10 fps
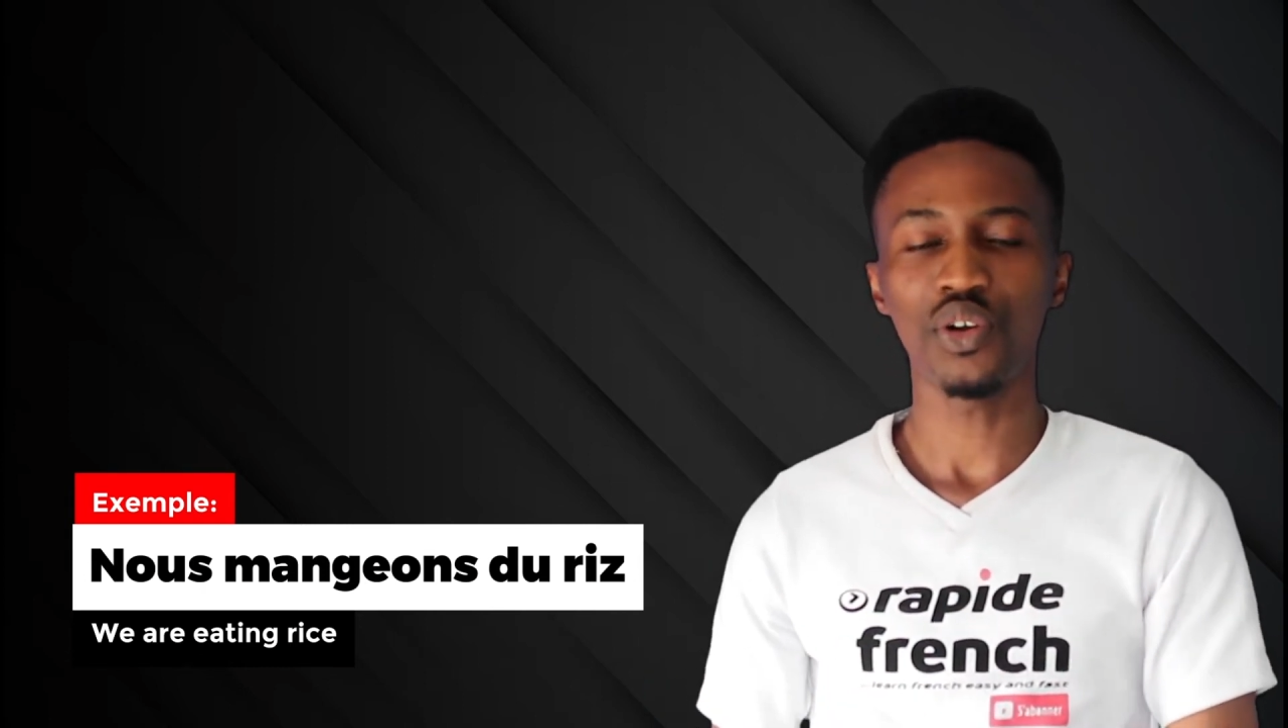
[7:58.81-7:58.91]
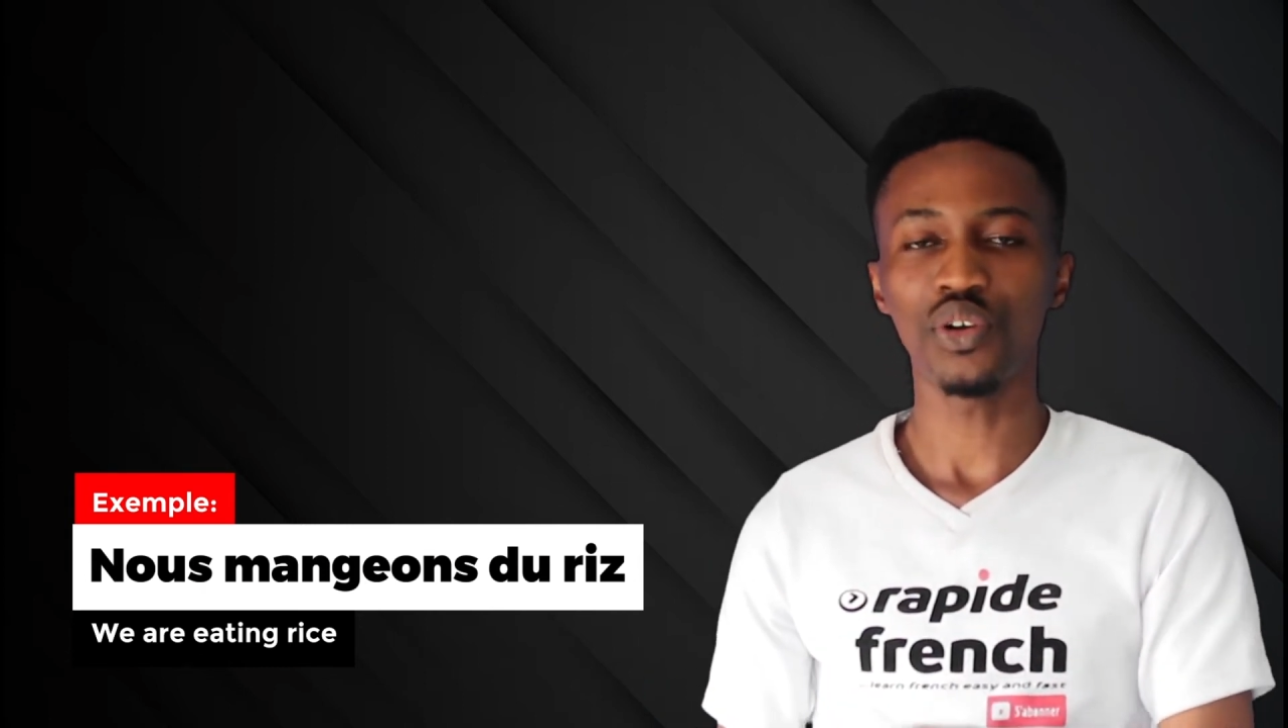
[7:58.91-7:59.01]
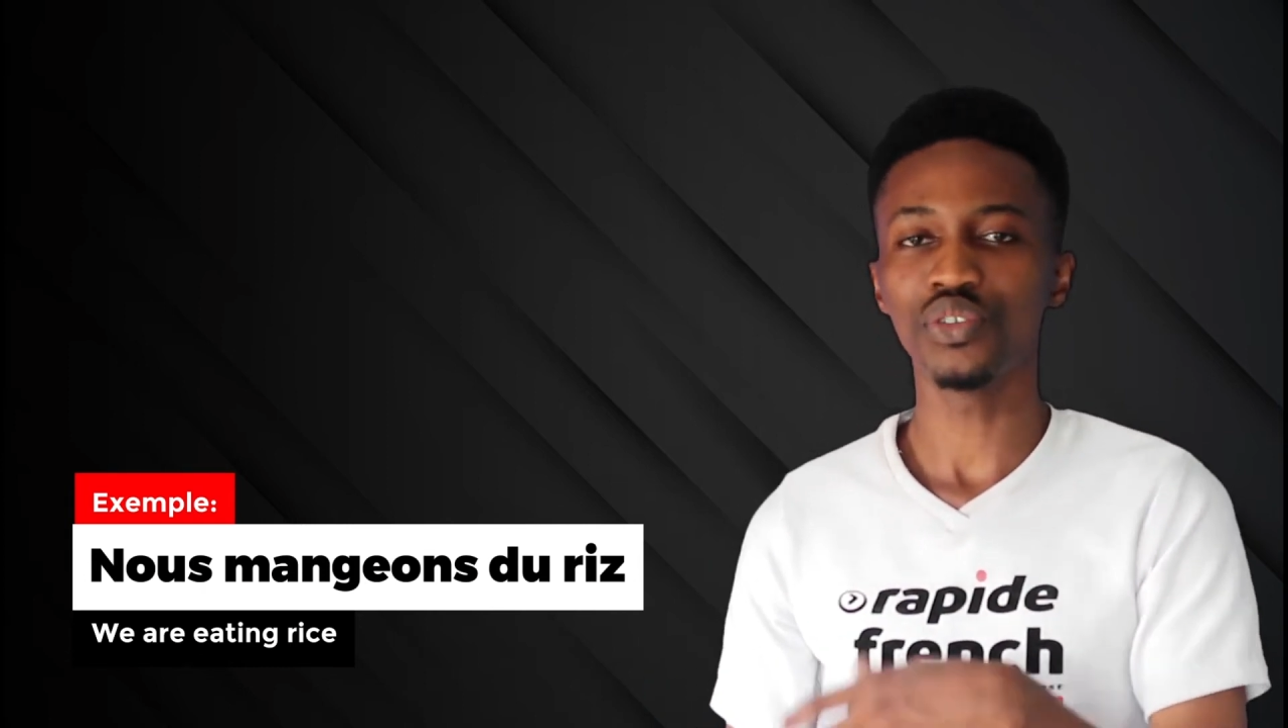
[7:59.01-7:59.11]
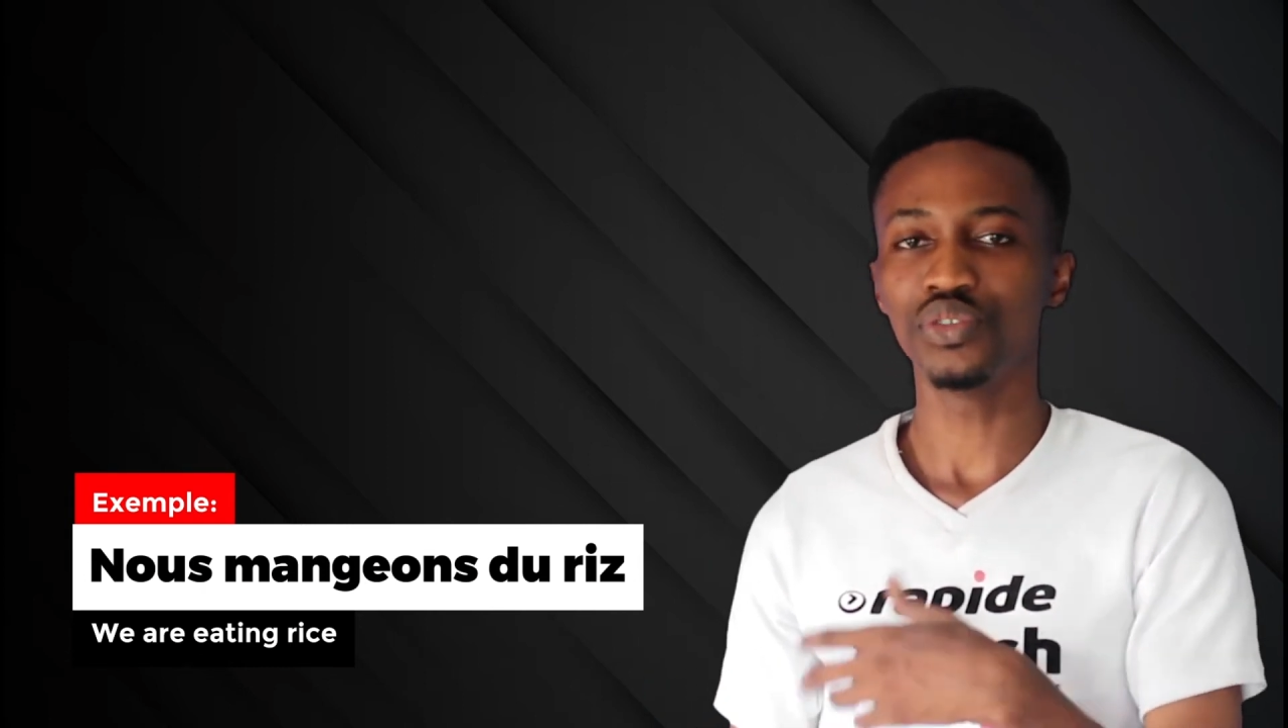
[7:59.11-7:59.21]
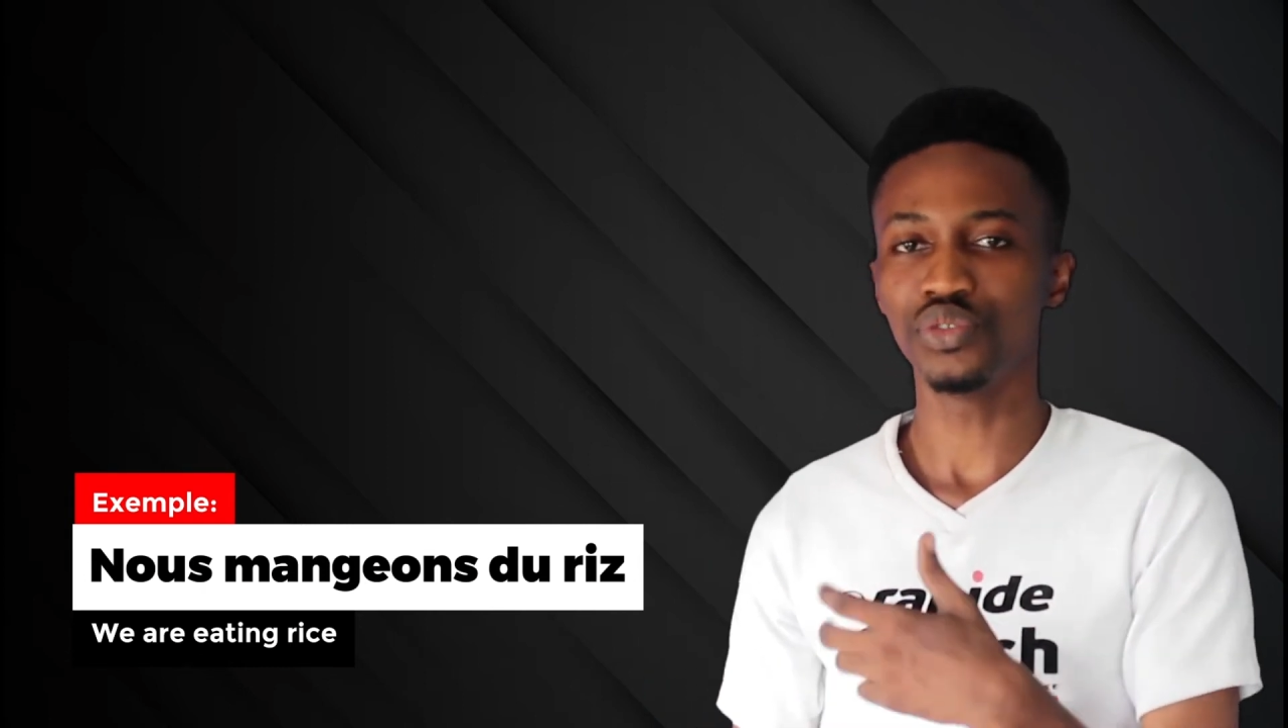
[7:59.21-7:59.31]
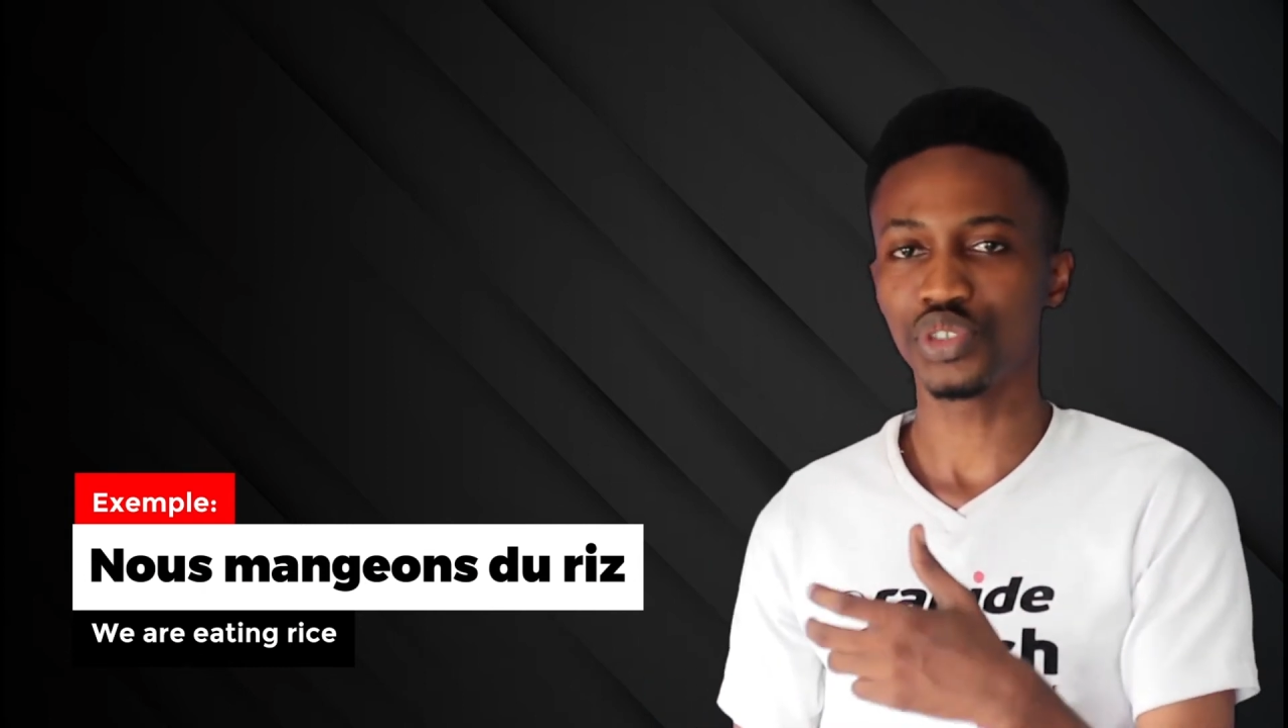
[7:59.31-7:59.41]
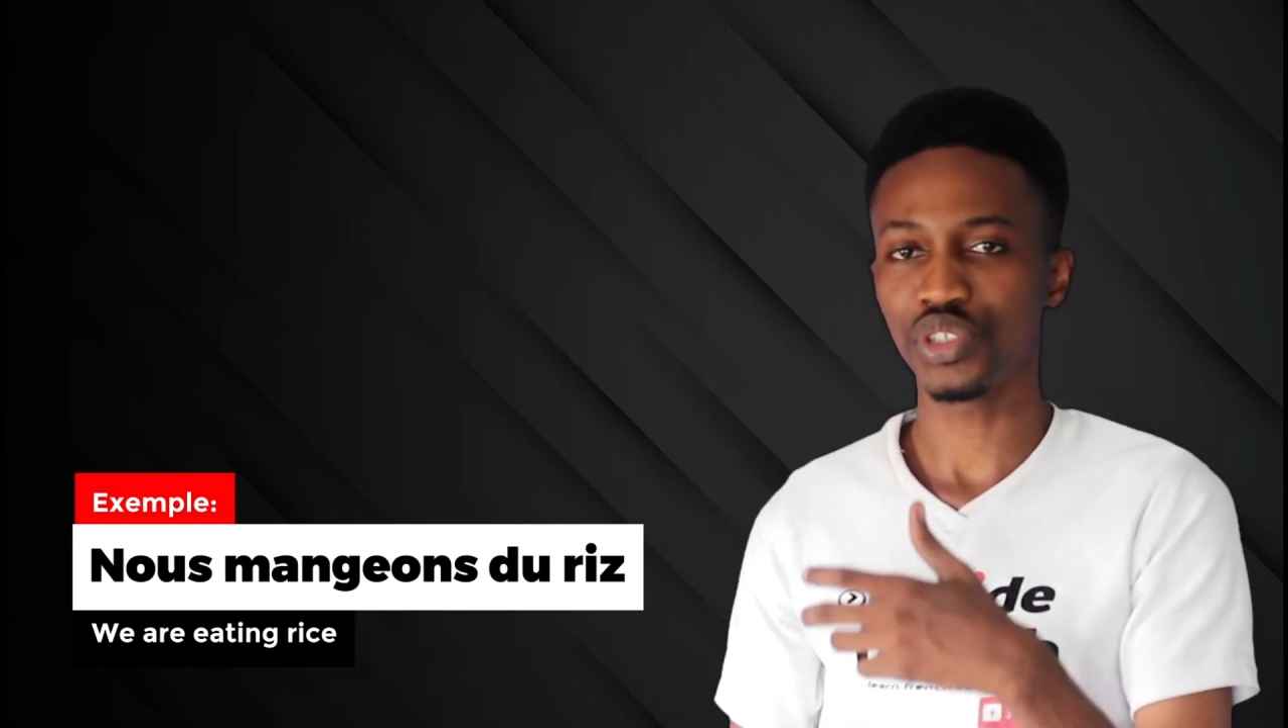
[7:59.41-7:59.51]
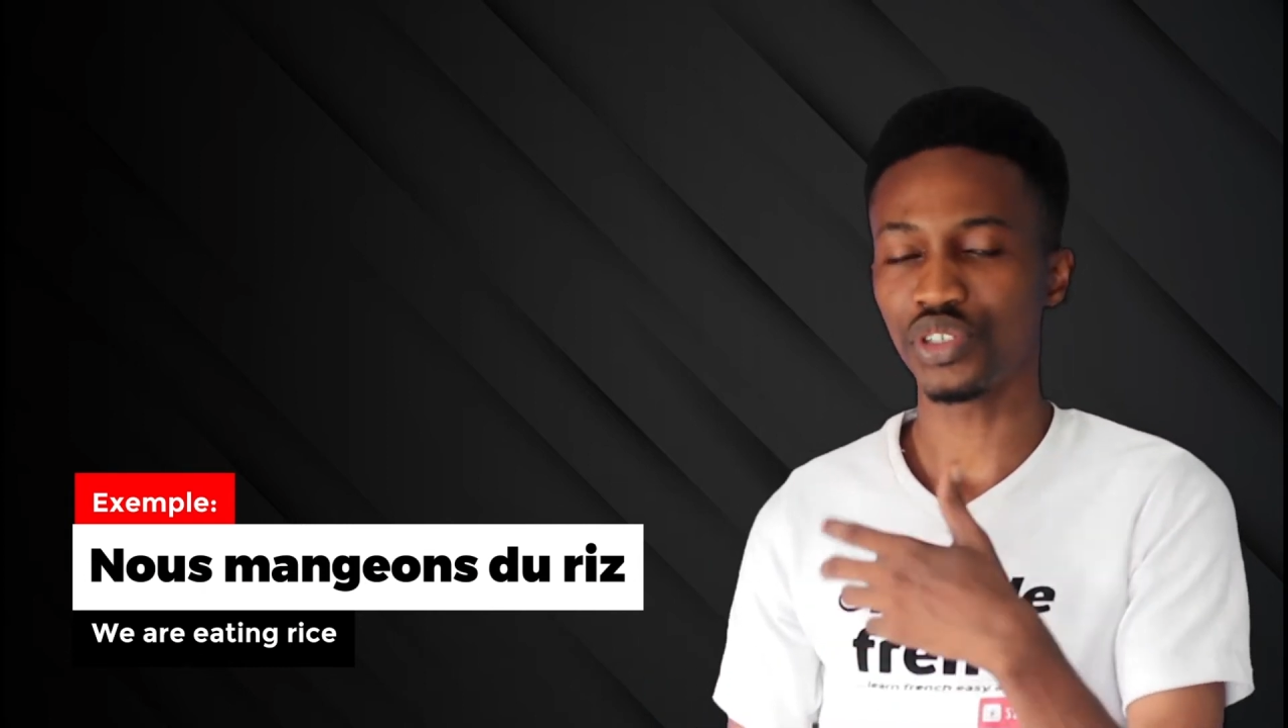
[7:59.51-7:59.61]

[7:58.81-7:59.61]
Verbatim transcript: Or nous